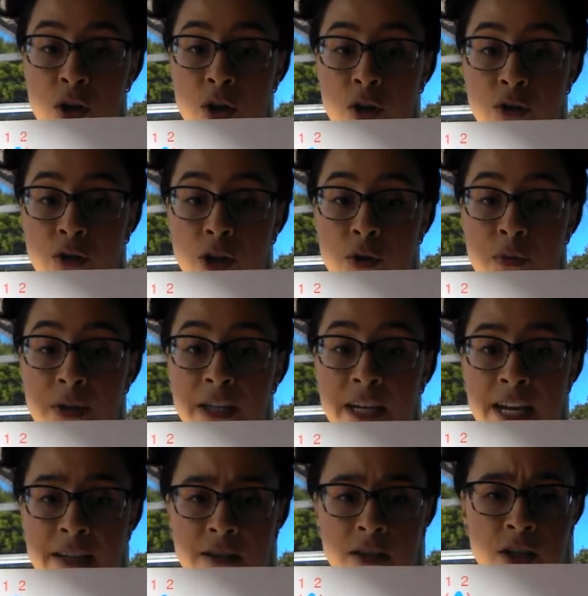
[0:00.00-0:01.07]

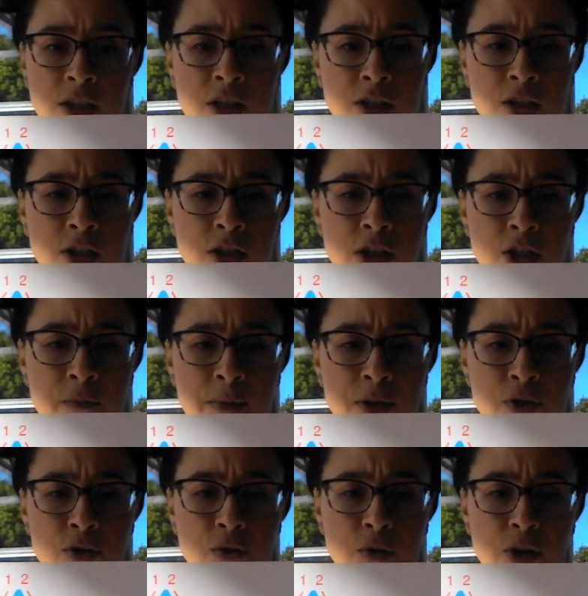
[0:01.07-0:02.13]
Lowercase is a little bit
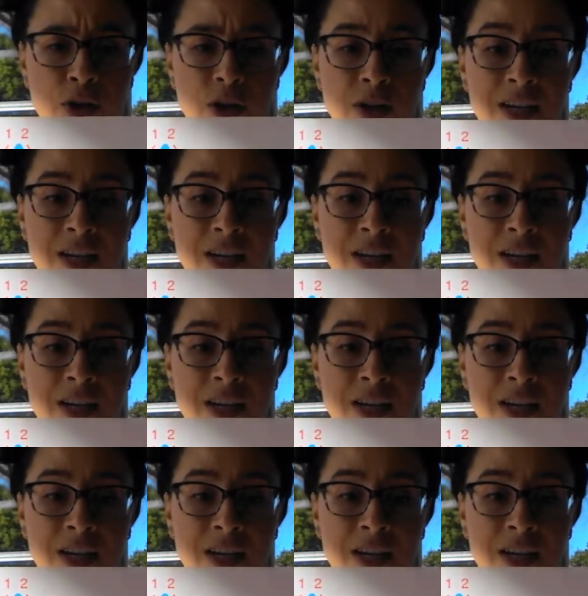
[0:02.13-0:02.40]
shorter